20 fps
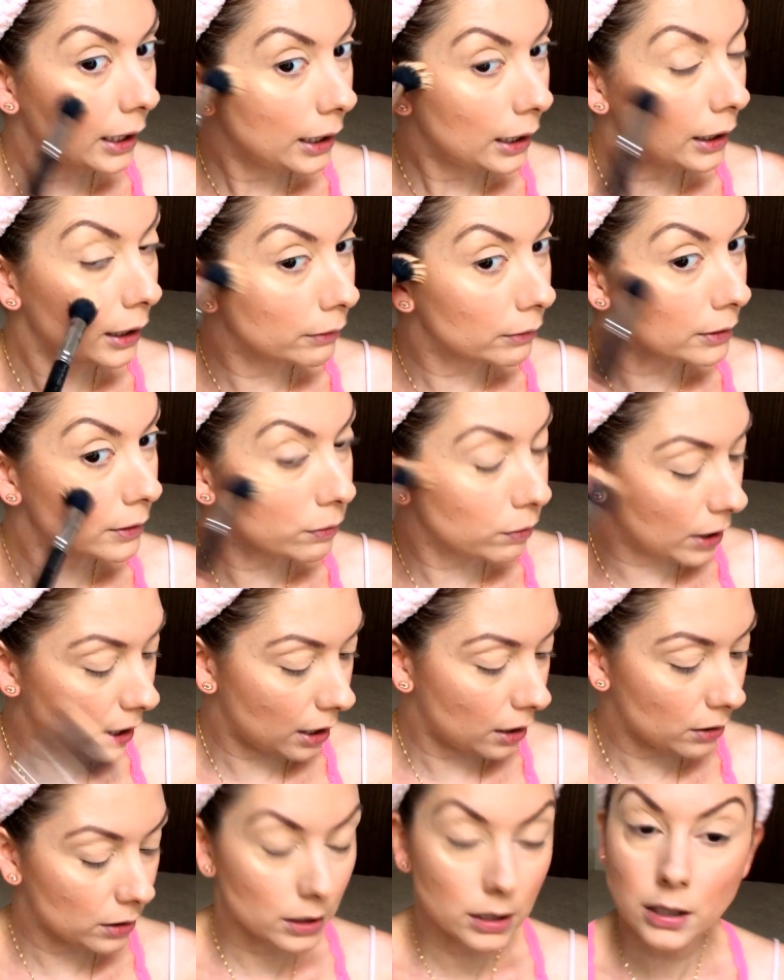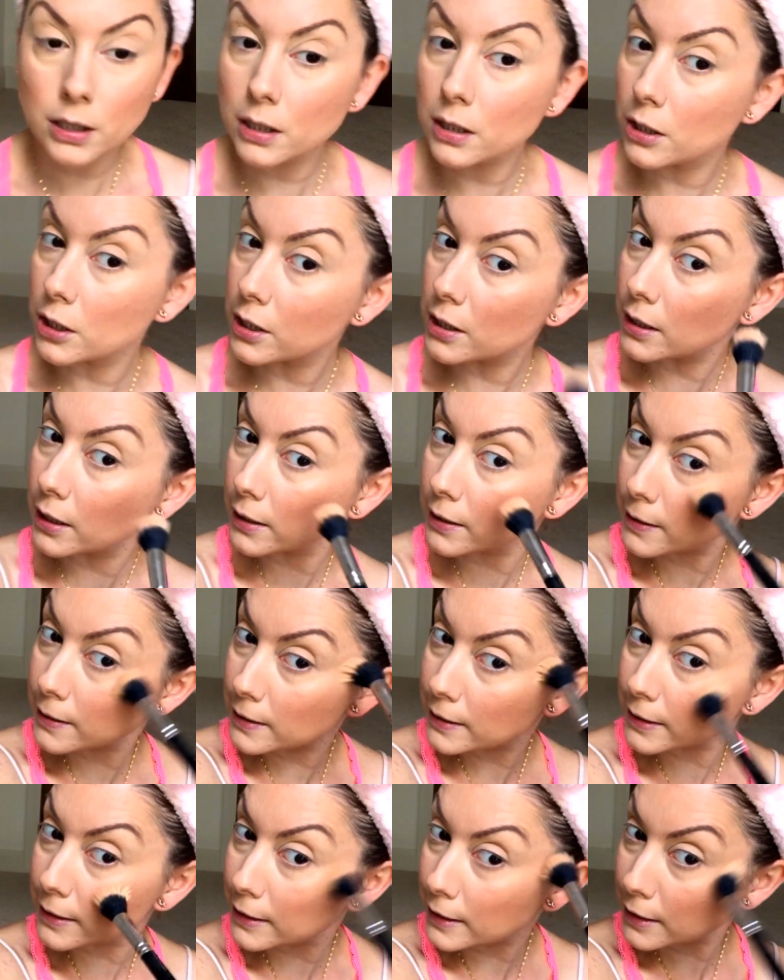here as well, as it's just like a
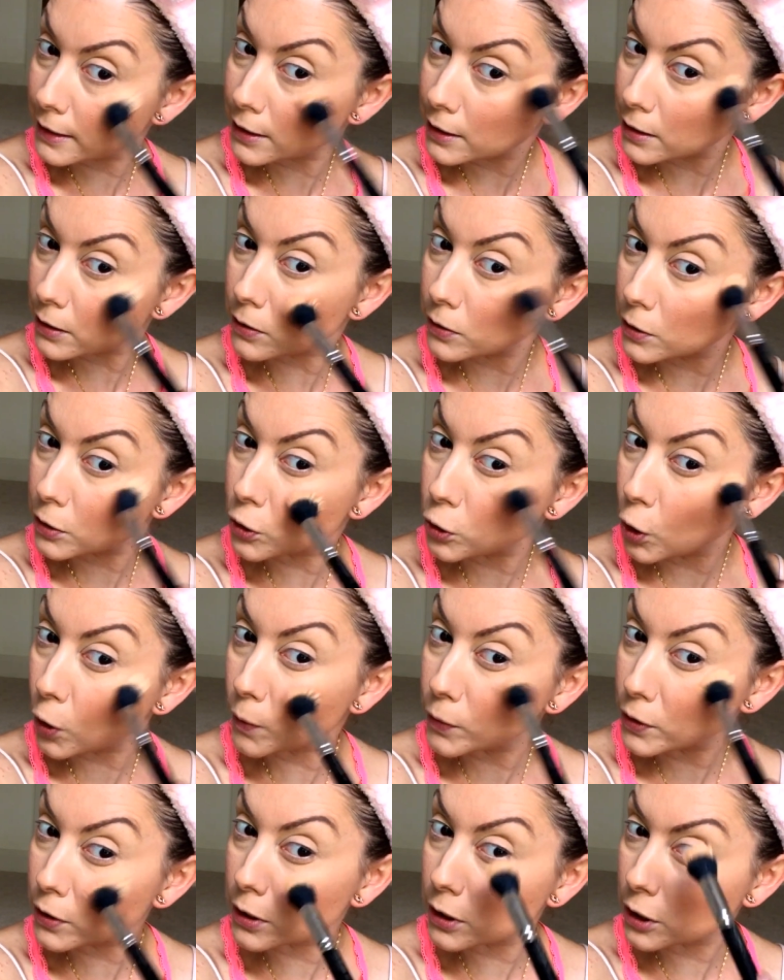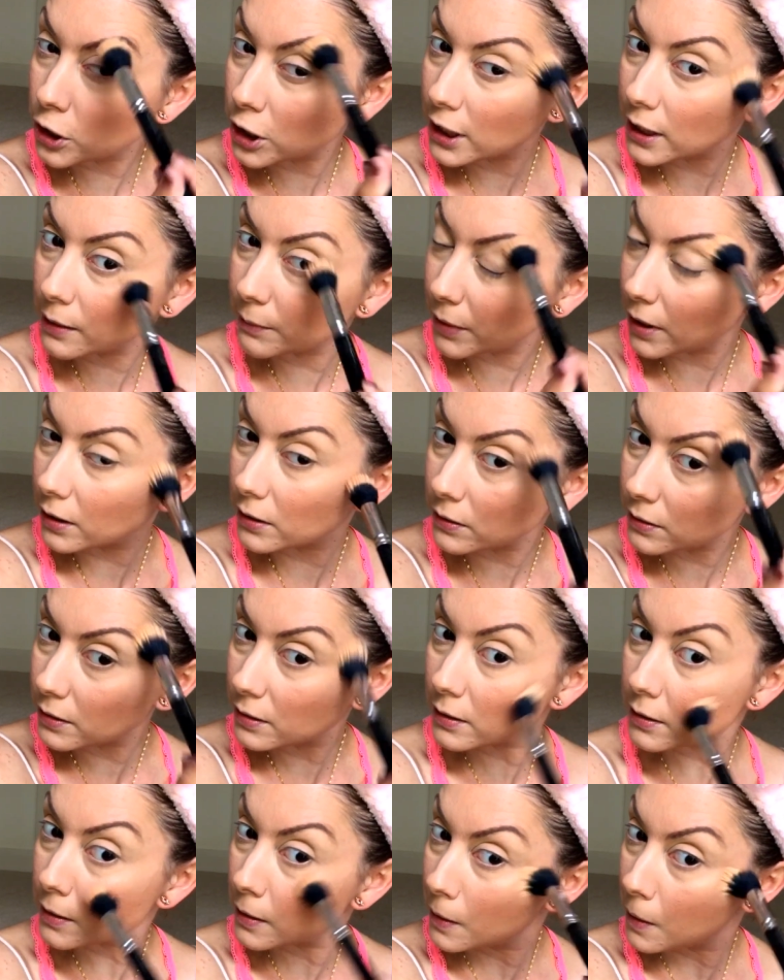C, just on the tops of the
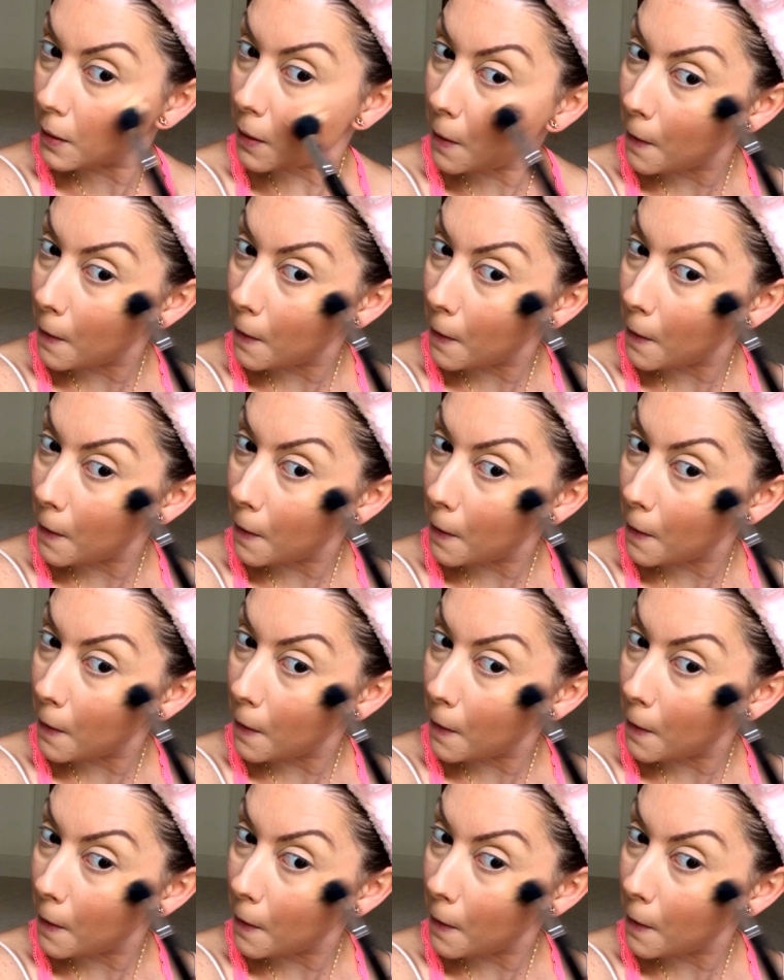cheekbones.